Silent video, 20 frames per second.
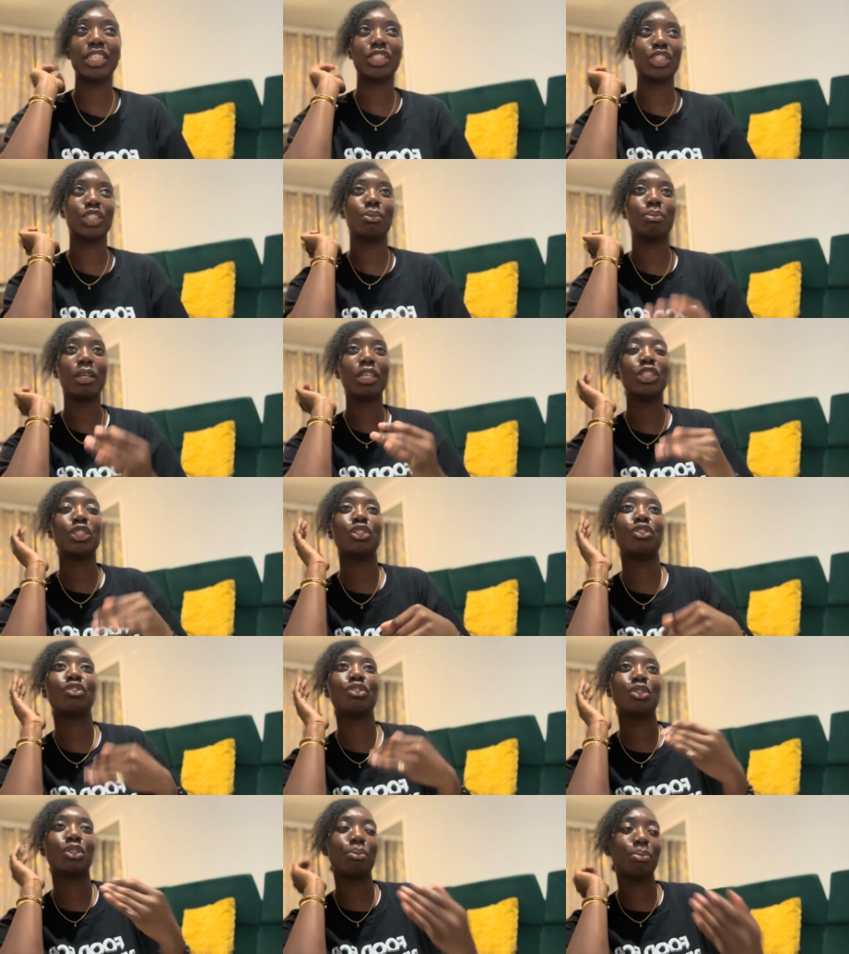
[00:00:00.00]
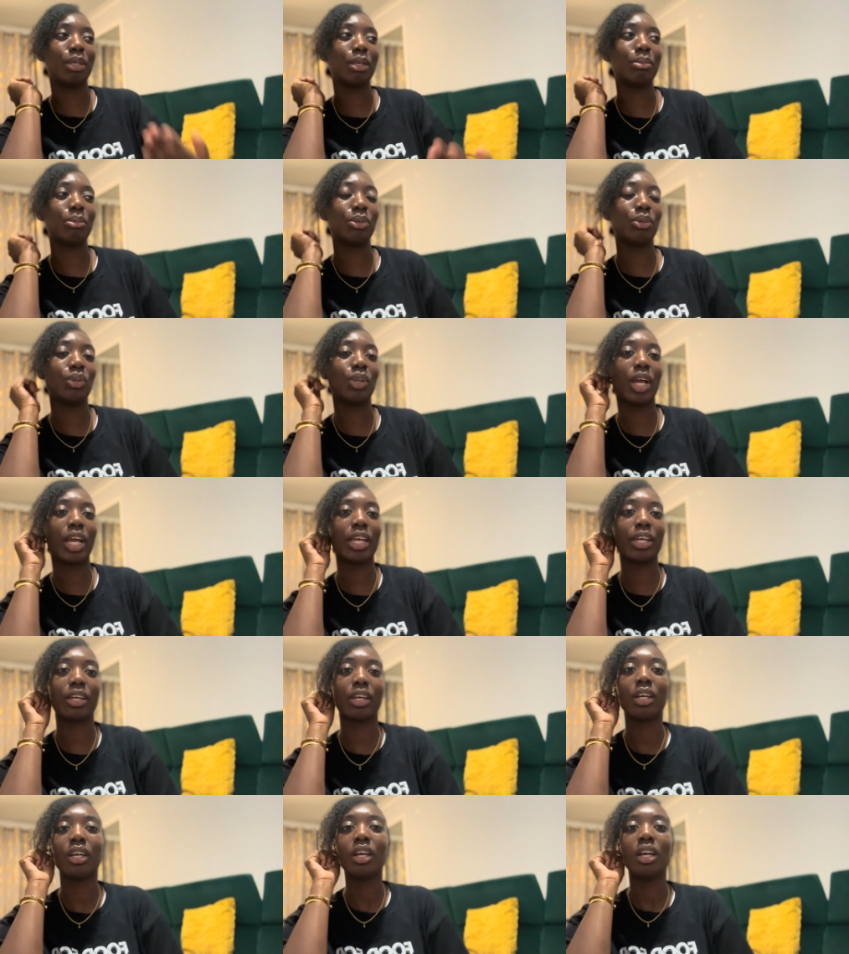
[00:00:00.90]
It just makes you feel a bit more
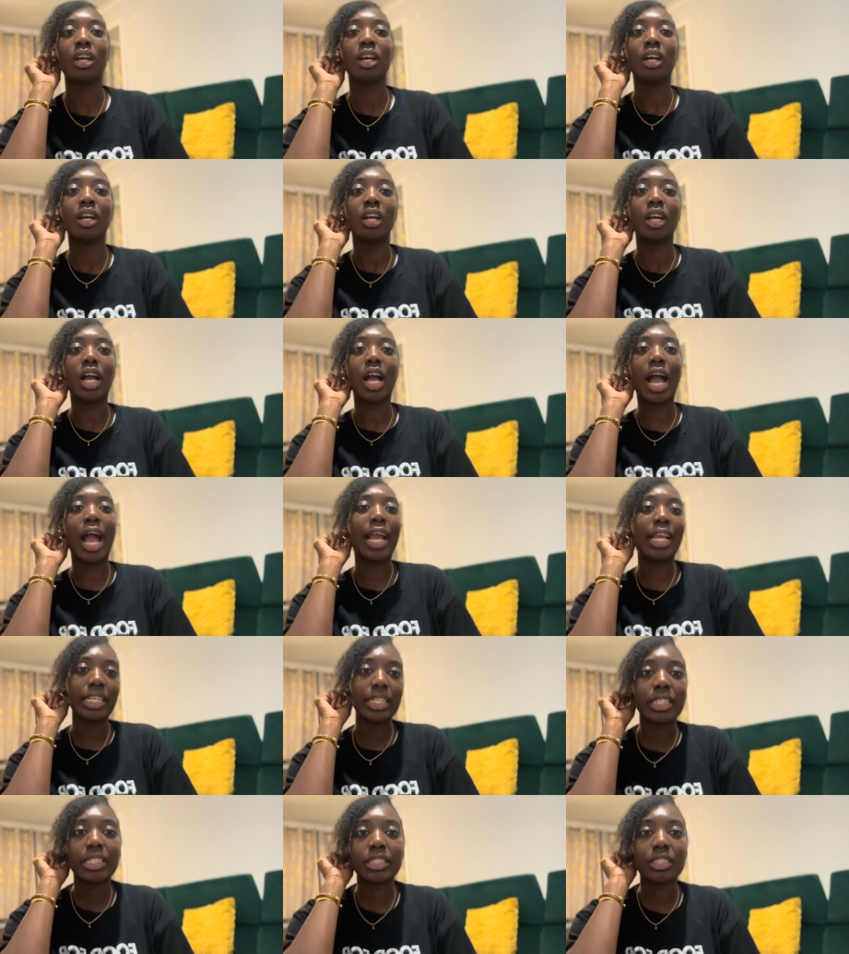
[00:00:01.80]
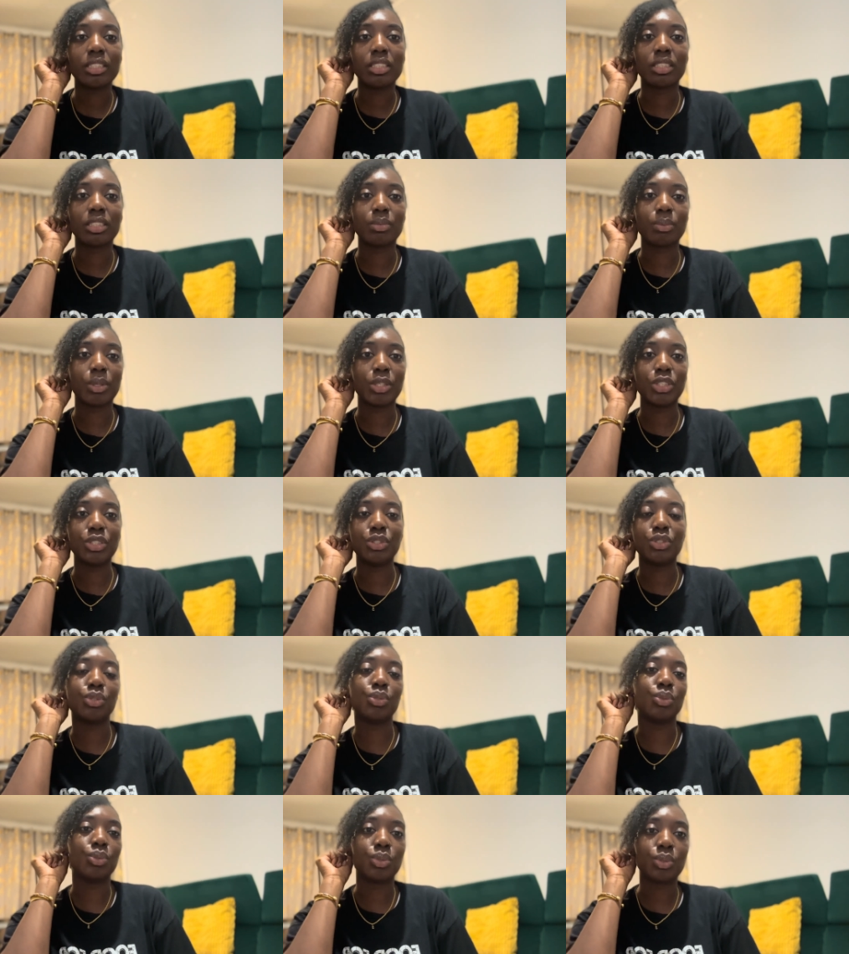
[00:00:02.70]
like at ease when you
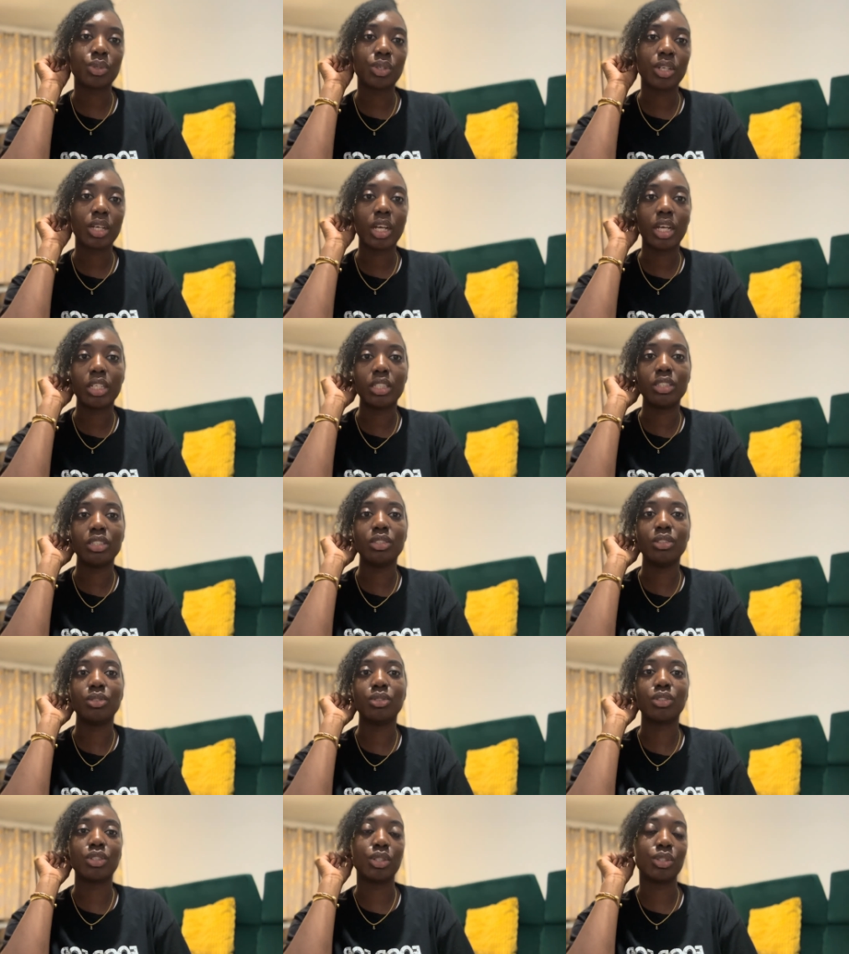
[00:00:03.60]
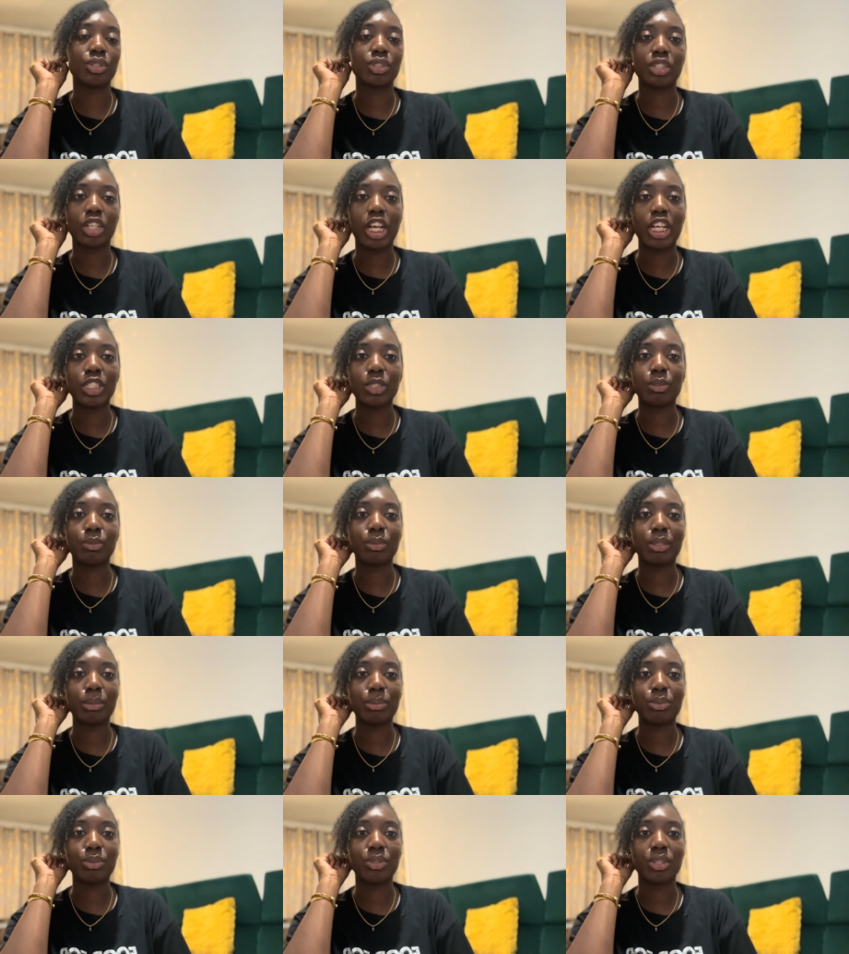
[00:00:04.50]
talk and you socialize with
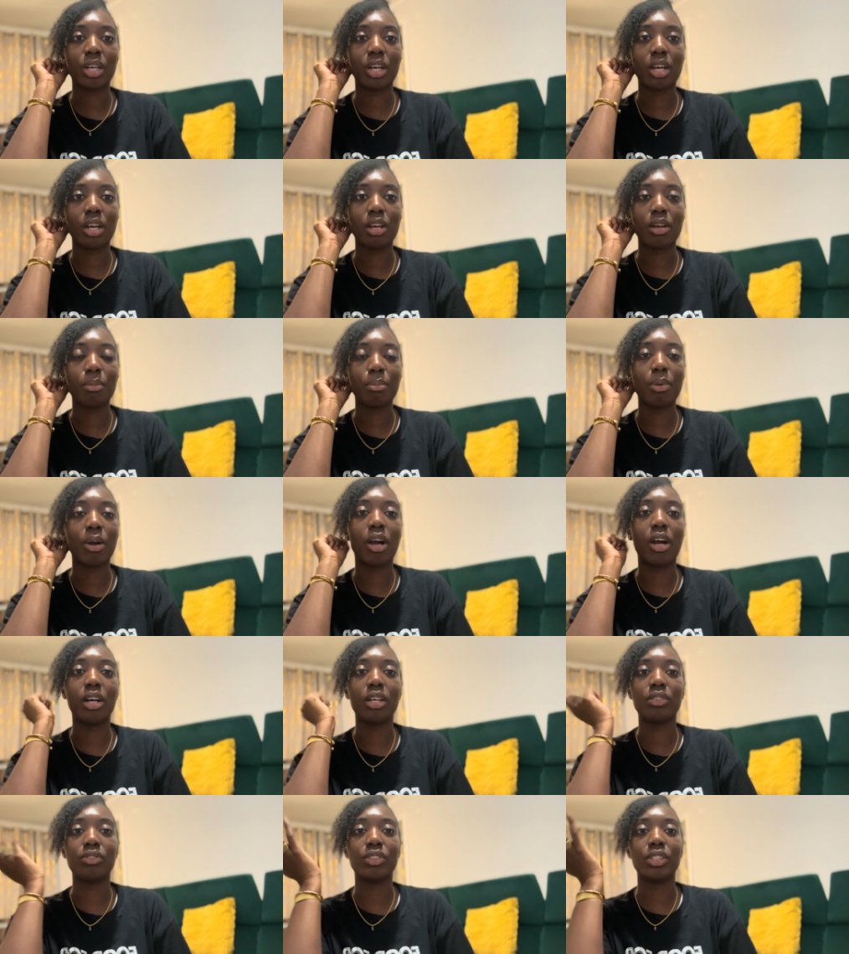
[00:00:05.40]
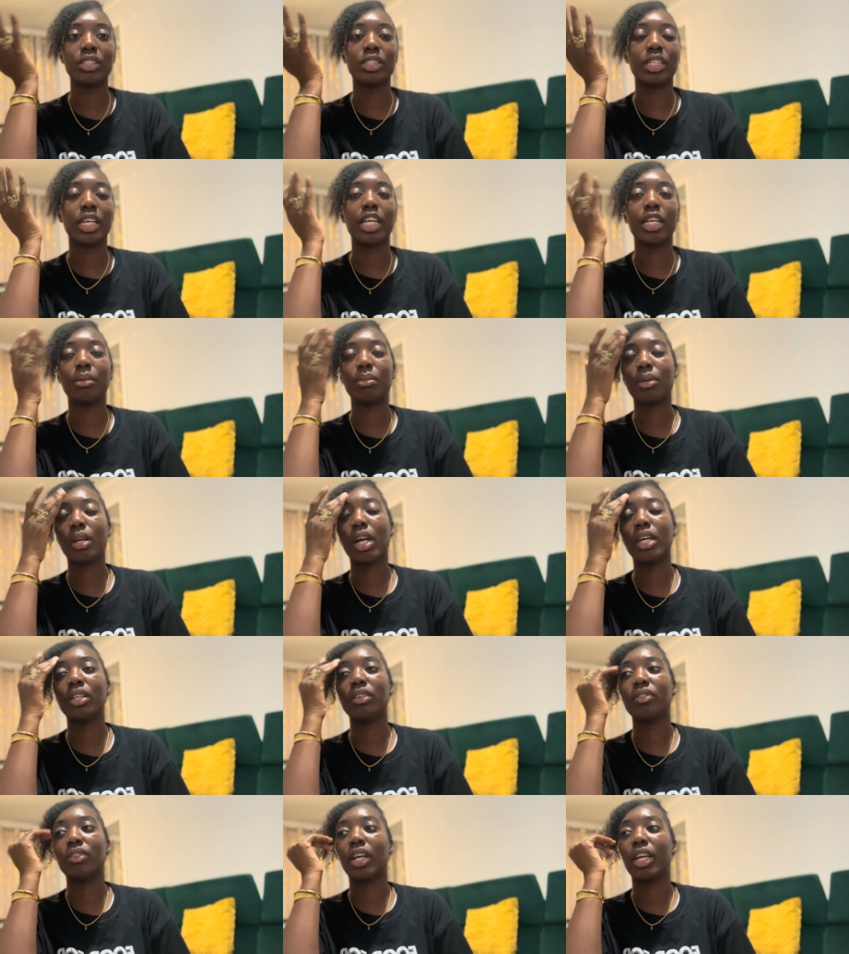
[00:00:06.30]
people that are a part of the same
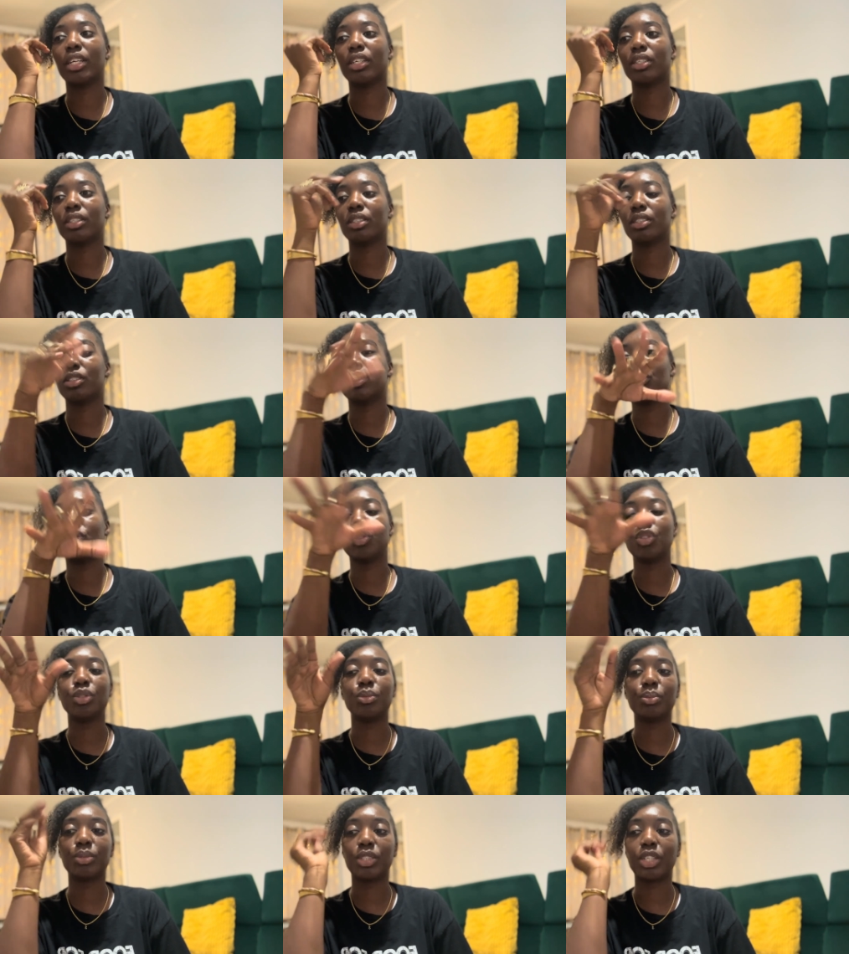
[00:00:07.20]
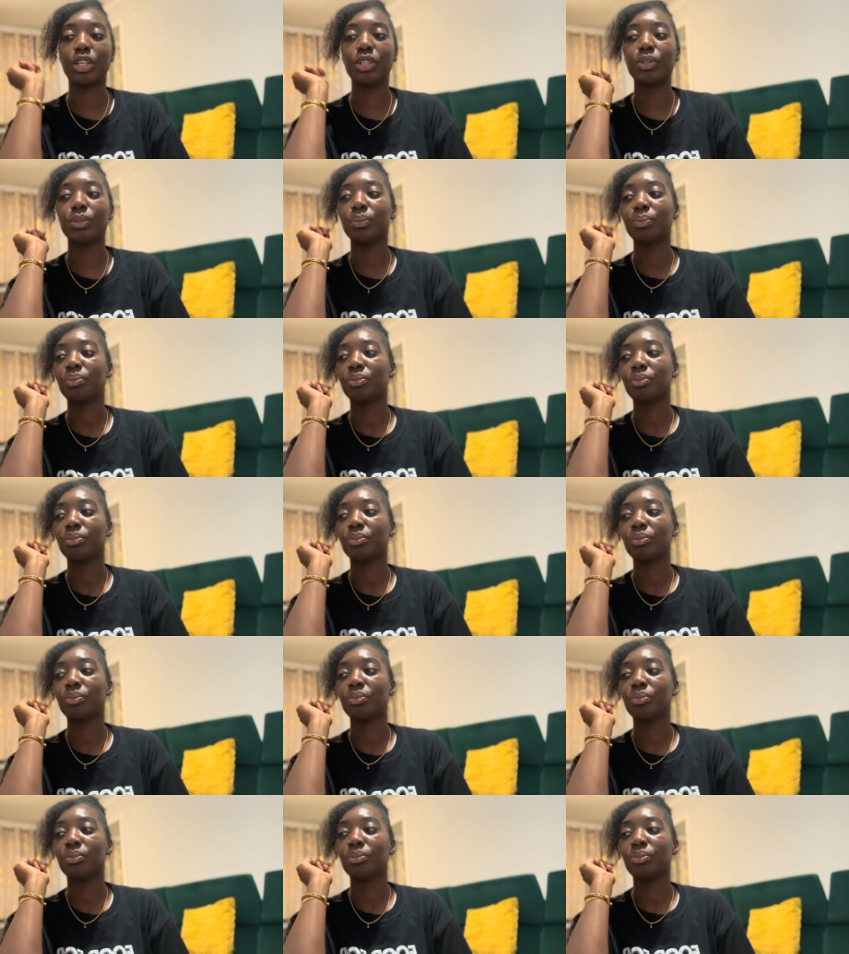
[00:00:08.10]
kind of like group. So